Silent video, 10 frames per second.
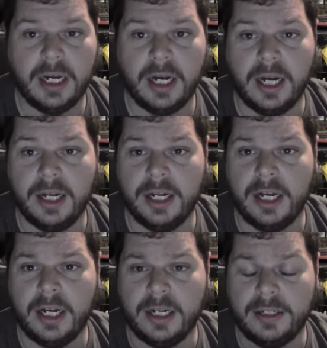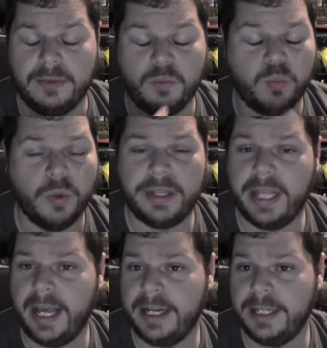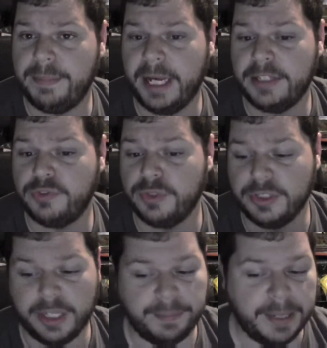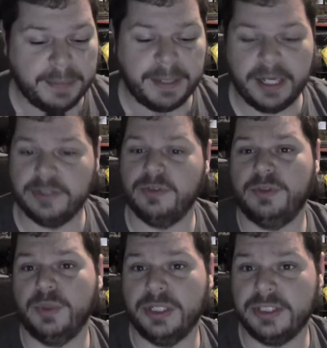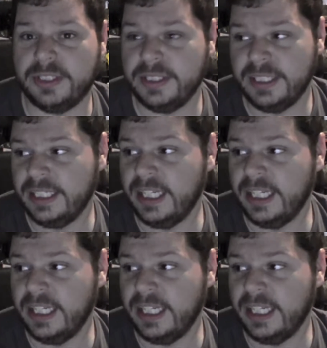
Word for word: uh, what they had in the past for their big panels, which was